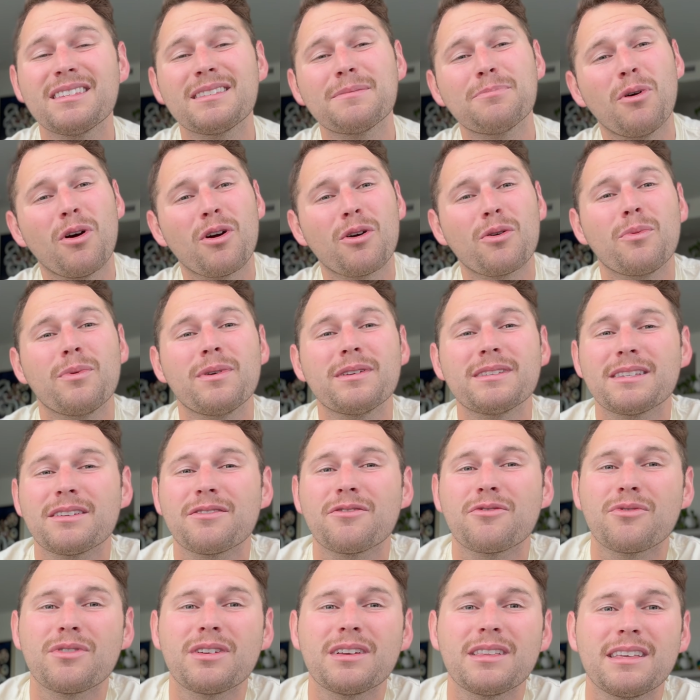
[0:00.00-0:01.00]
park
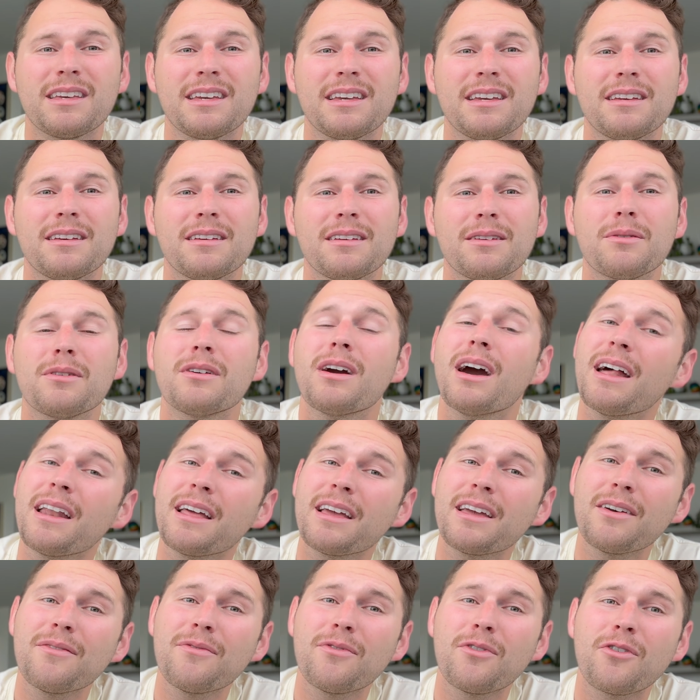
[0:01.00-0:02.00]
wasn't really
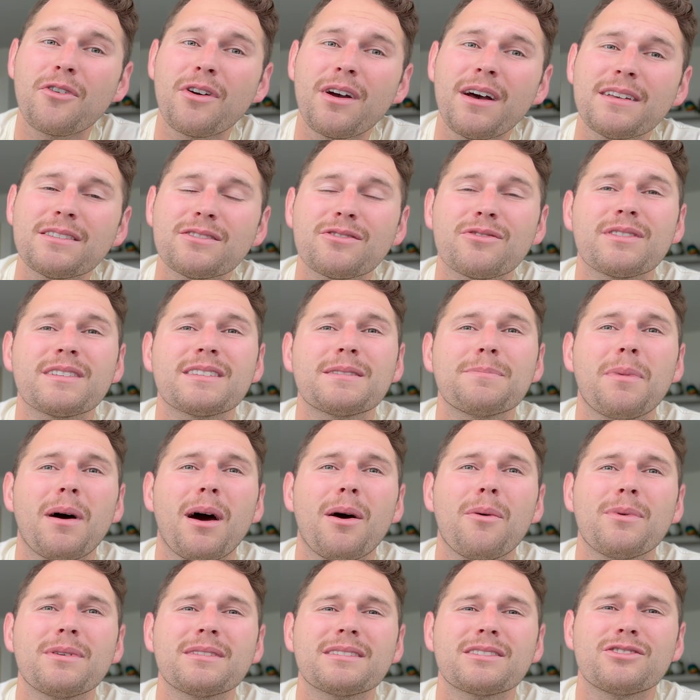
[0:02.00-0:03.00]
cutting it for us, or this
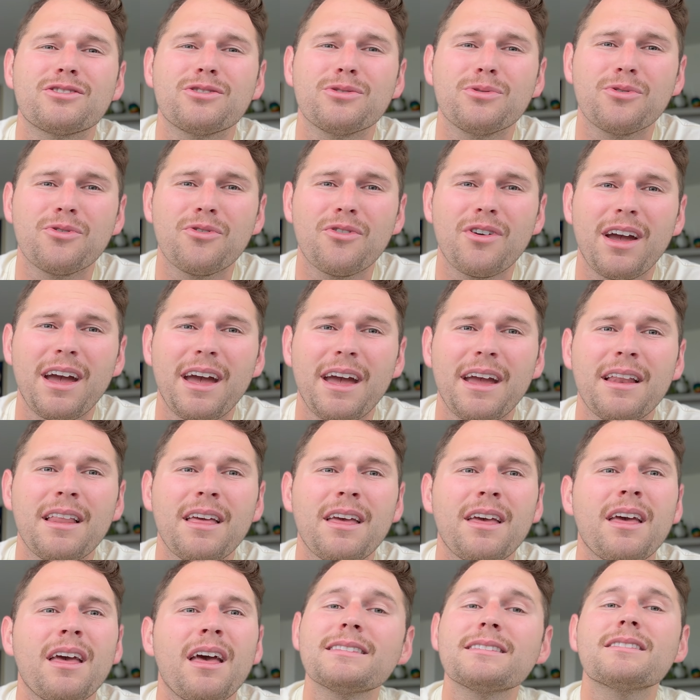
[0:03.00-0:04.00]
spot wasn't too great.
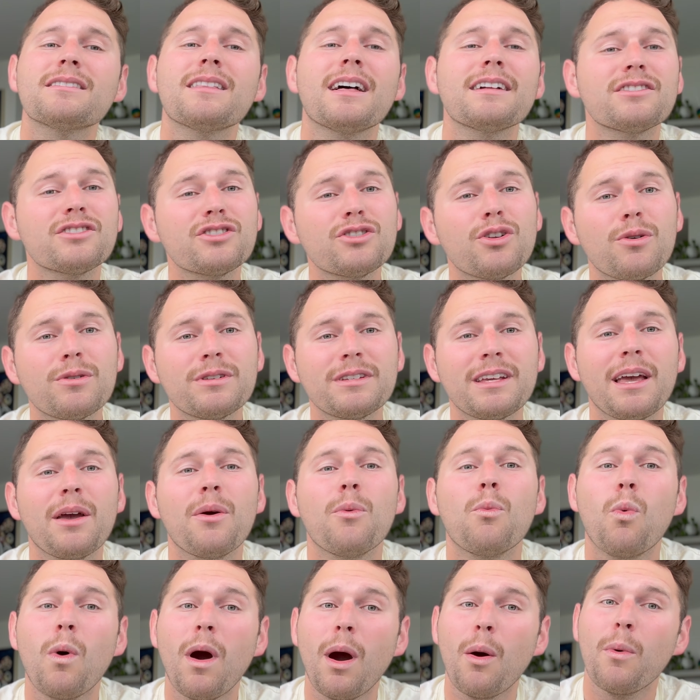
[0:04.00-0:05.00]
Let's notate
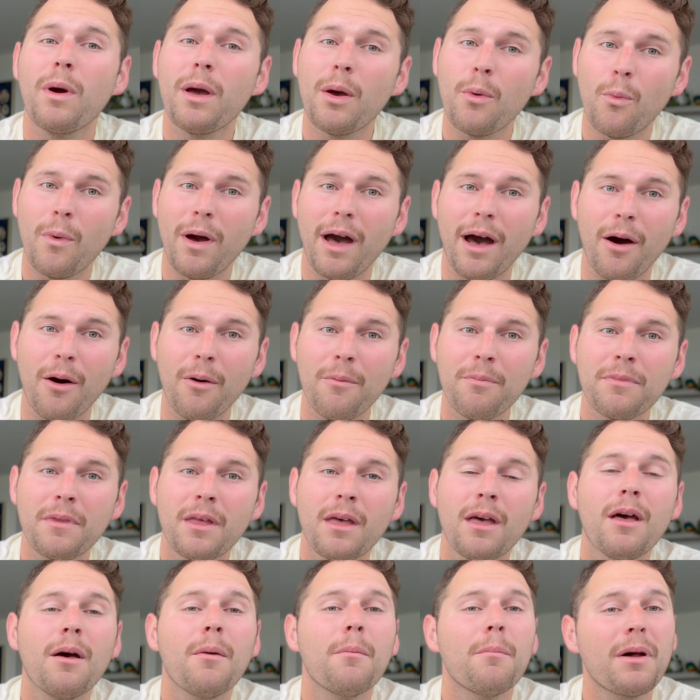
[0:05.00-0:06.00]
what went well.
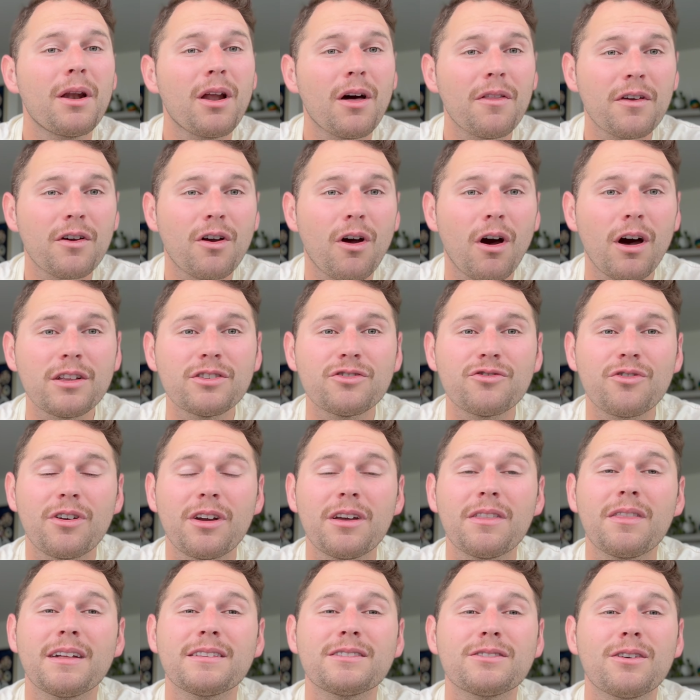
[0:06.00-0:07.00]
But on the contrary,
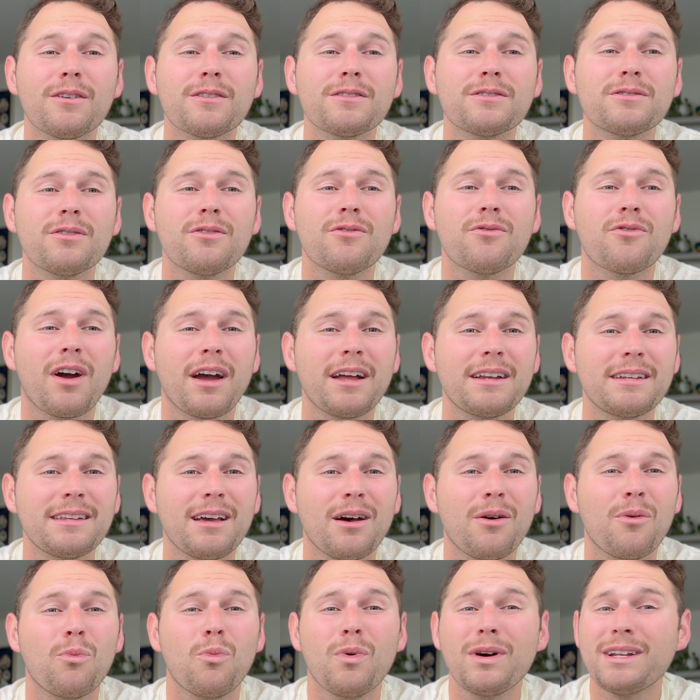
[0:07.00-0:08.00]
let's also write
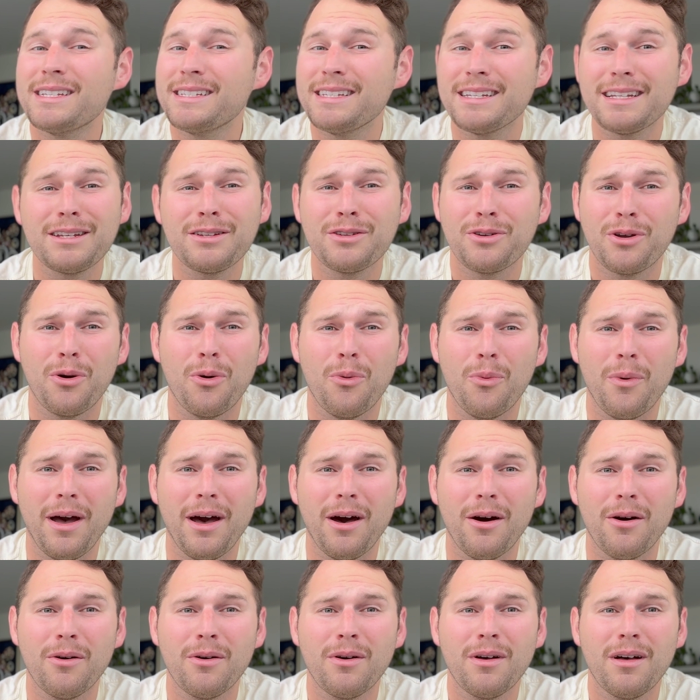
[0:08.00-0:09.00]
down what didn't go
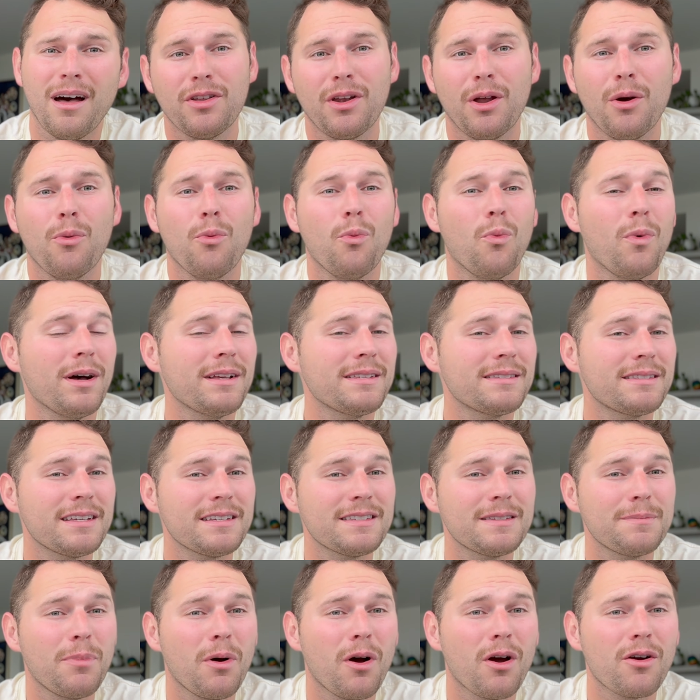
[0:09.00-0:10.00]
well. You know, was
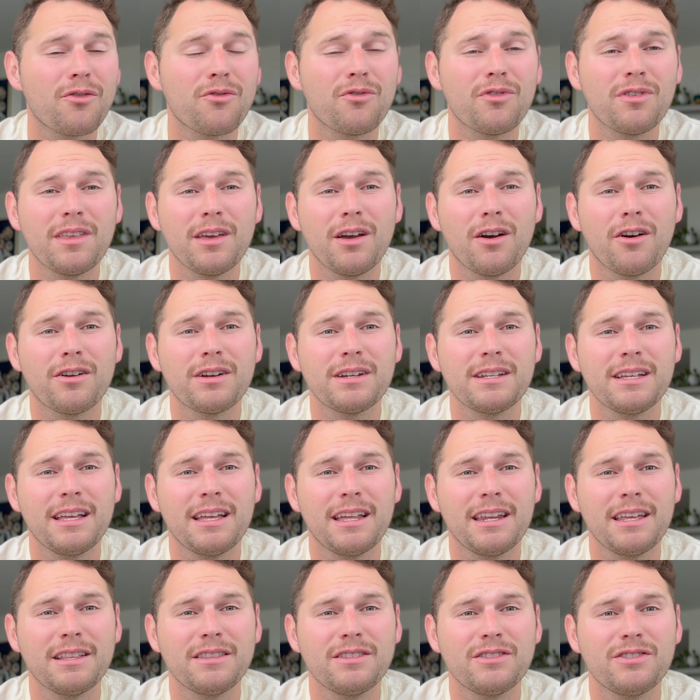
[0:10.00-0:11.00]
this park really hard to
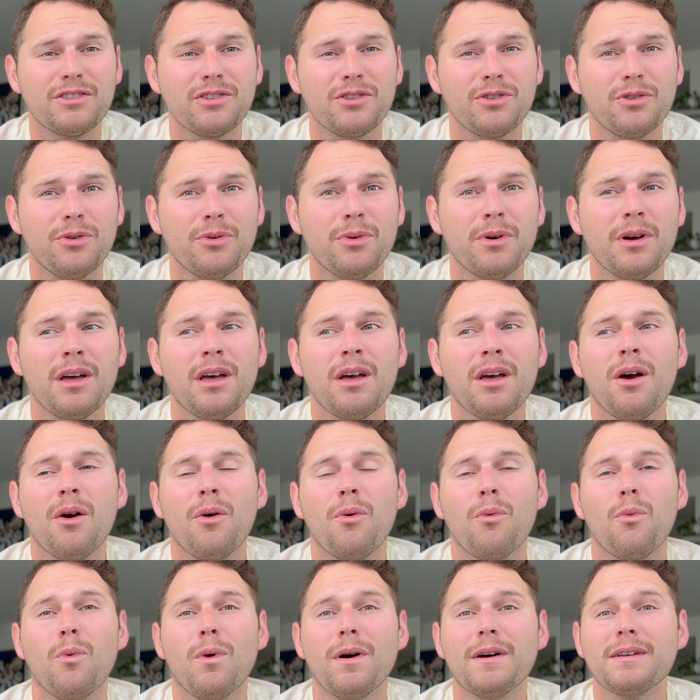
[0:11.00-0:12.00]
get into?
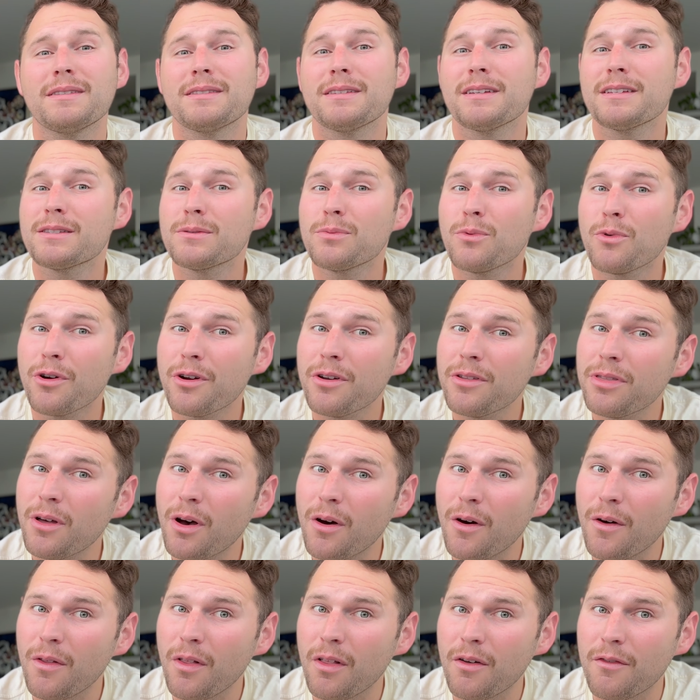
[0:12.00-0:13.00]
Was this worth
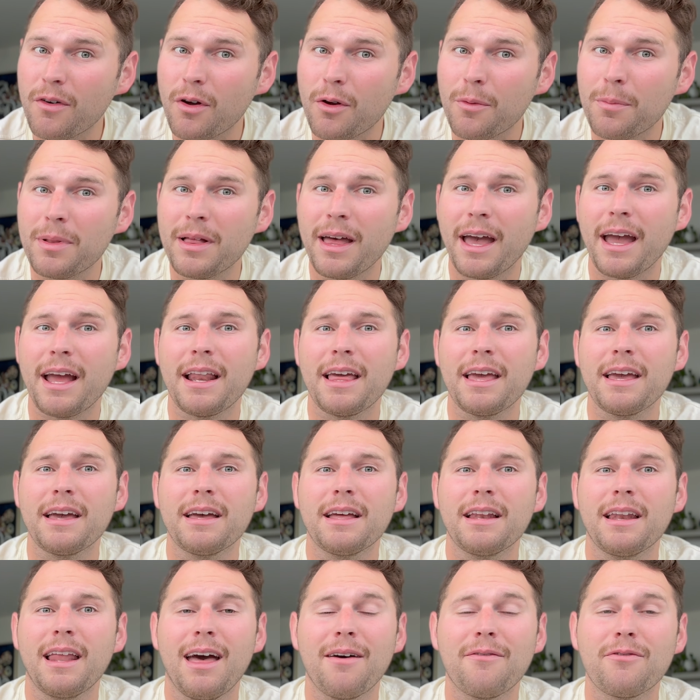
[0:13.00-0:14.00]
all of our planning
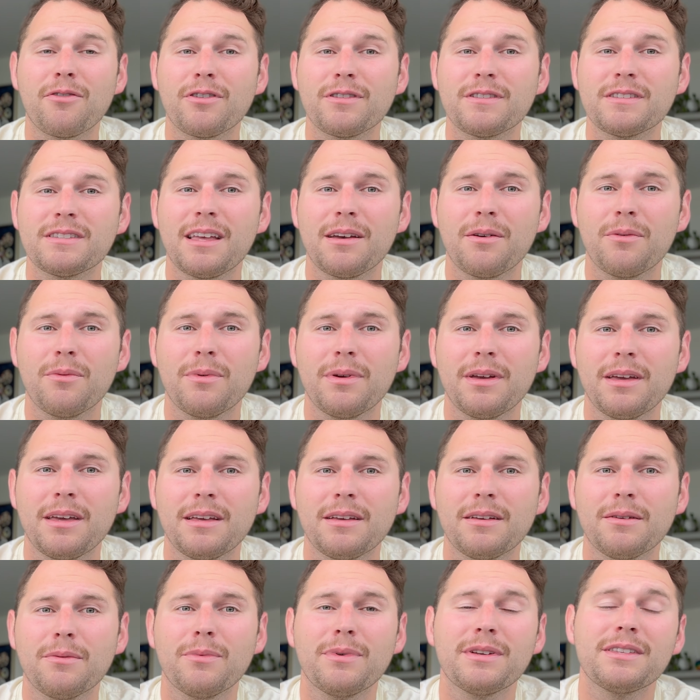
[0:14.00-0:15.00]
and efforts that
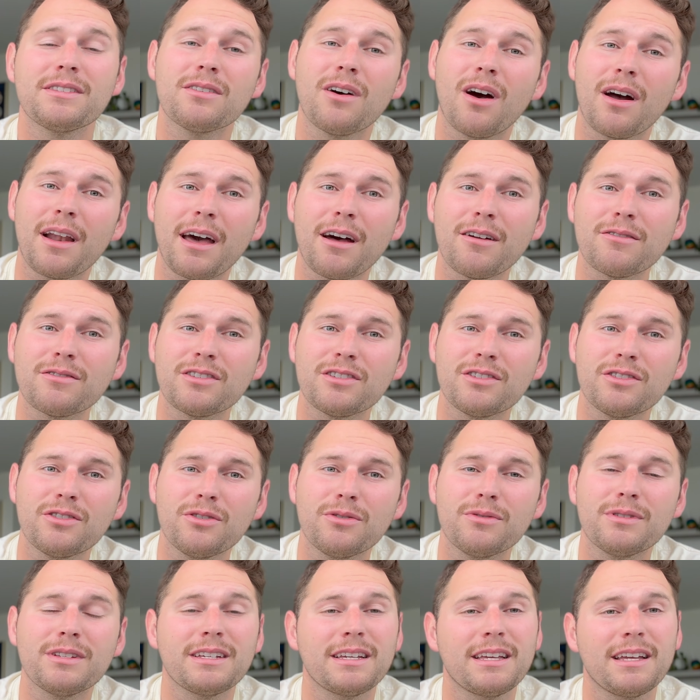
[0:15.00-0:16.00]
we sought out to
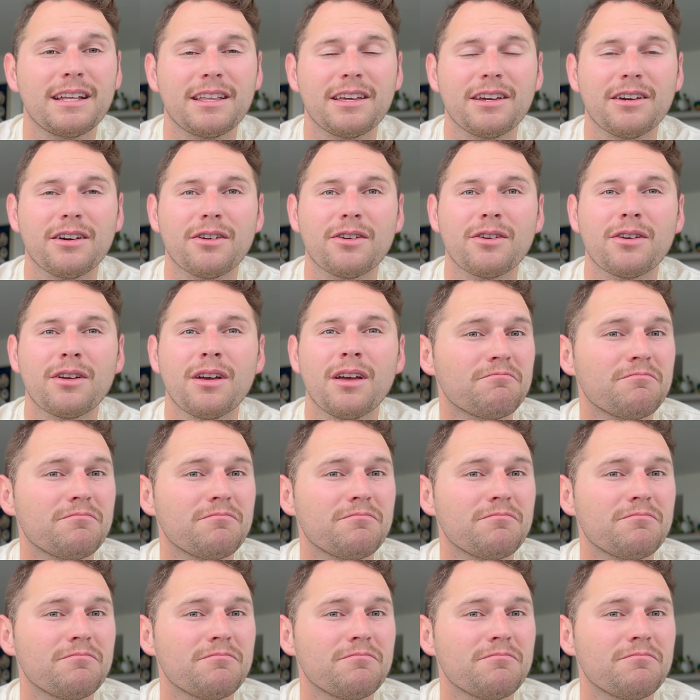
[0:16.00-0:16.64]
do to get here?